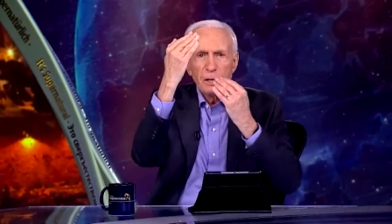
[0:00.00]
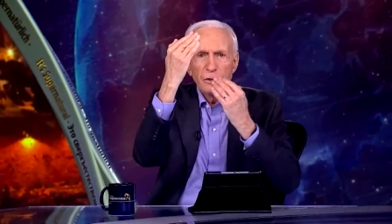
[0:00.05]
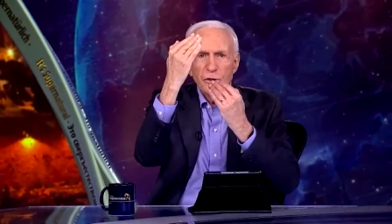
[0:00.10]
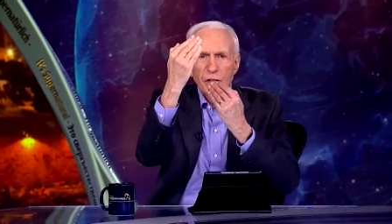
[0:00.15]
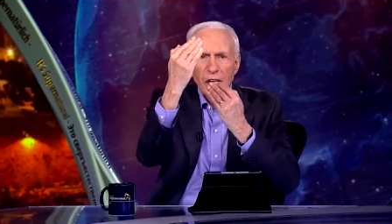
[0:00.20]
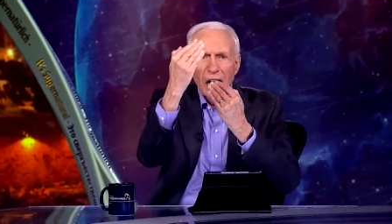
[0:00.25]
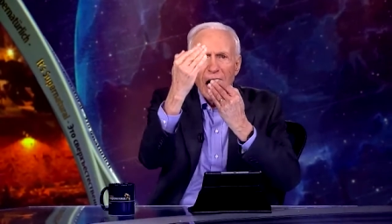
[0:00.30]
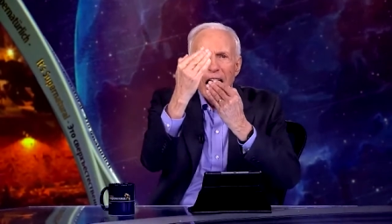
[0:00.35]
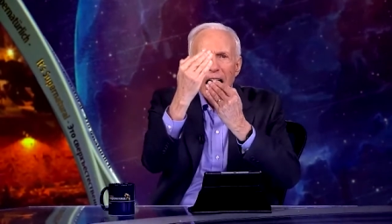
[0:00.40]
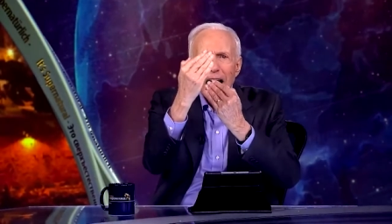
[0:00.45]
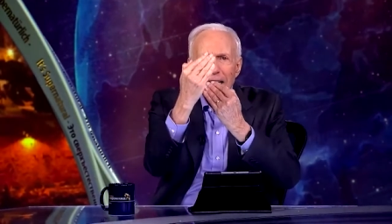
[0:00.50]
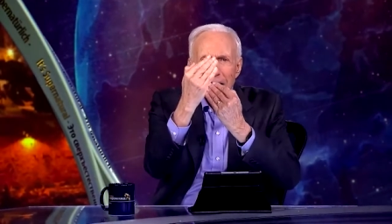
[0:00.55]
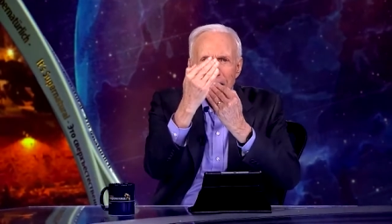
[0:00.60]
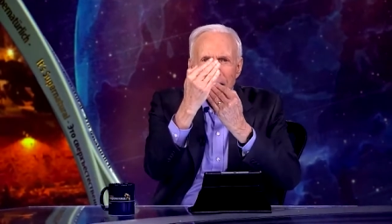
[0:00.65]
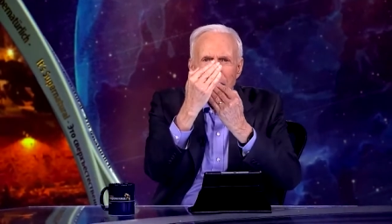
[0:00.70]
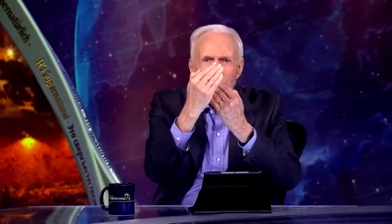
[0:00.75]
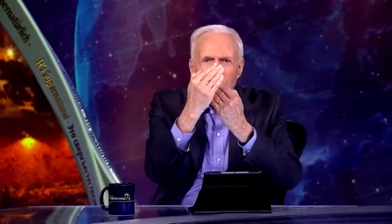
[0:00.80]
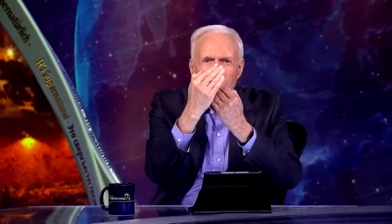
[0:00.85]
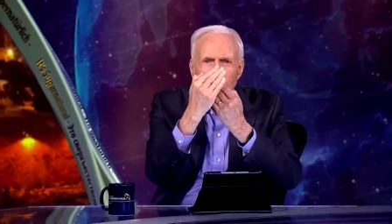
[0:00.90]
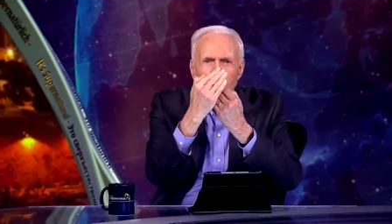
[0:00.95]
God
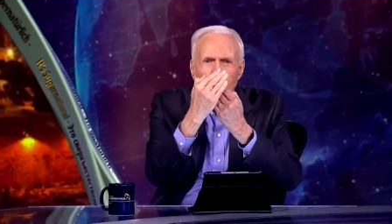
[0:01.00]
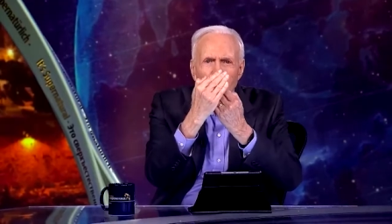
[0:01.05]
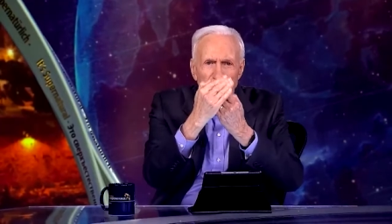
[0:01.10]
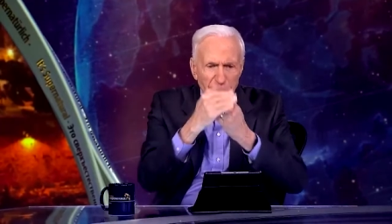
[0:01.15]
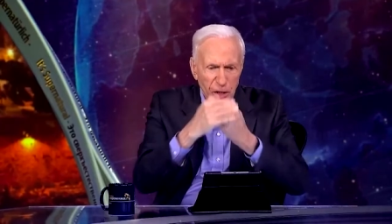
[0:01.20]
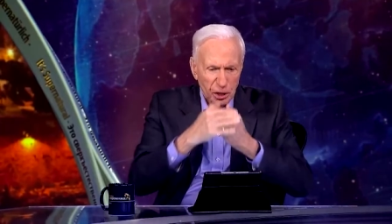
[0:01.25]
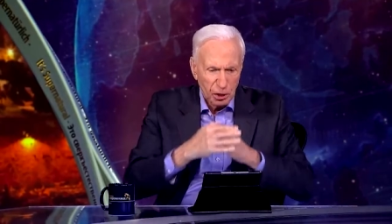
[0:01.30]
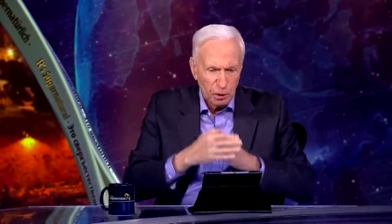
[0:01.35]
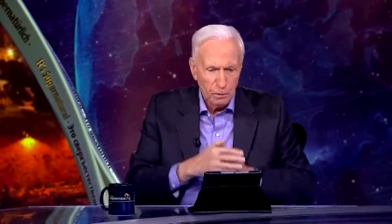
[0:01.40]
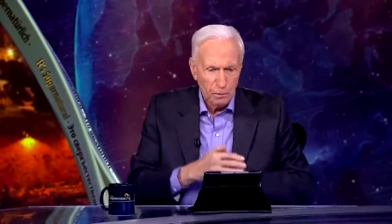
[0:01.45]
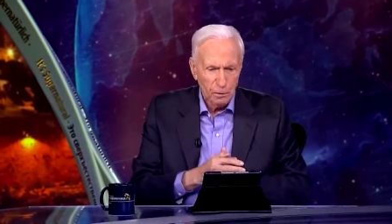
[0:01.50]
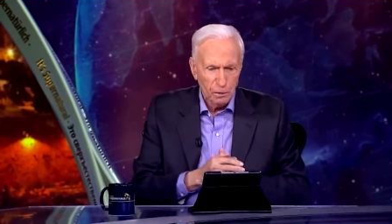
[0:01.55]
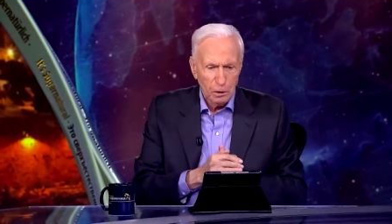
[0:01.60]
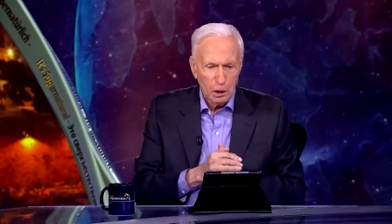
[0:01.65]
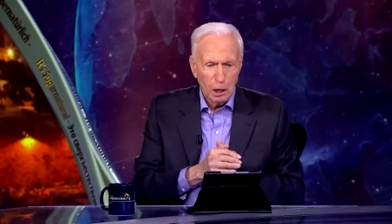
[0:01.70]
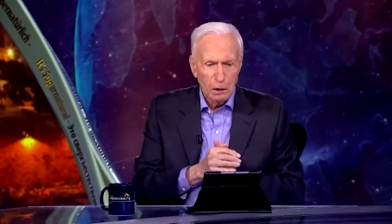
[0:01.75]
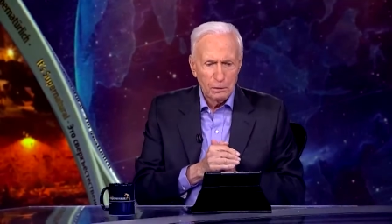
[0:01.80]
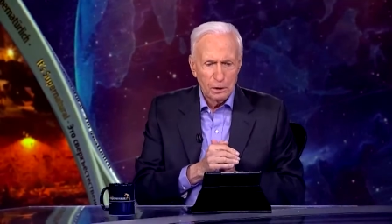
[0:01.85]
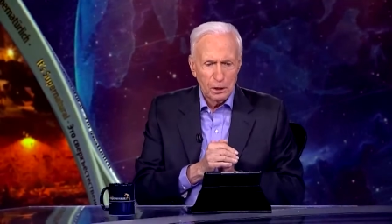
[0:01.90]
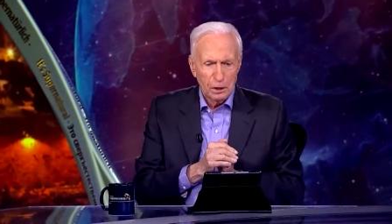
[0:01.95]
has drawn so
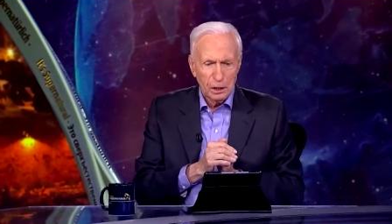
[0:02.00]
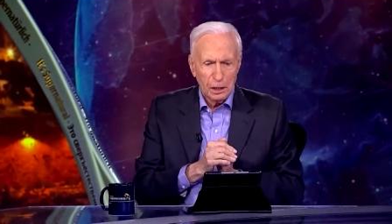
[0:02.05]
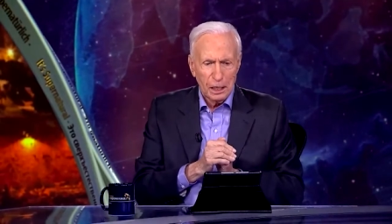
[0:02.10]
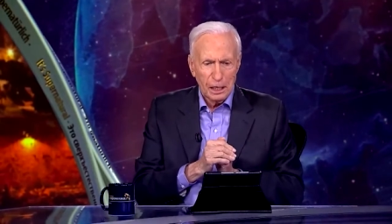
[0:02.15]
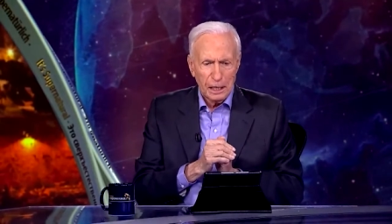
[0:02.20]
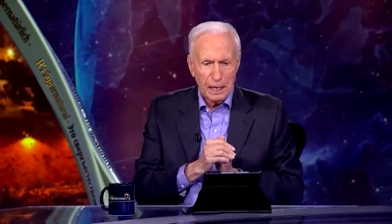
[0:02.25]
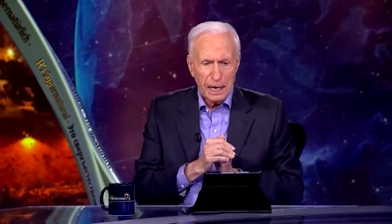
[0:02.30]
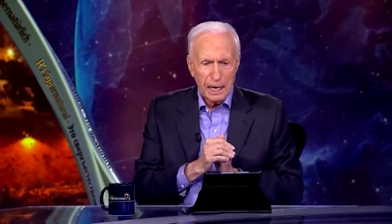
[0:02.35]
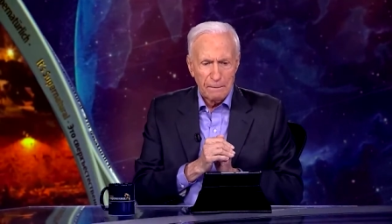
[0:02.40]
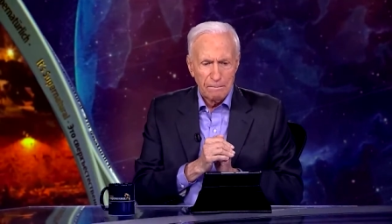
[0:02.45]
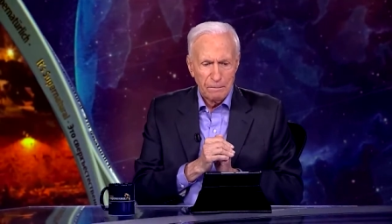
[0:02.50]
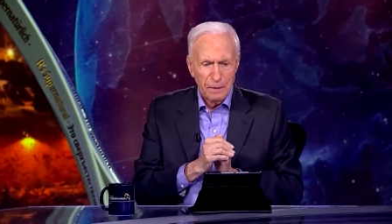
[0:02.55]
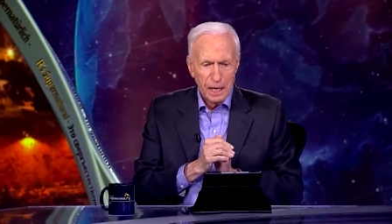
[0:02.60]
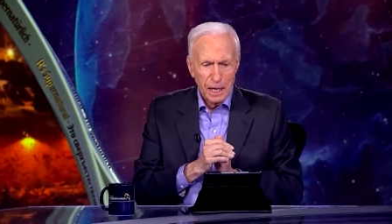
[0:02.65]
close to them.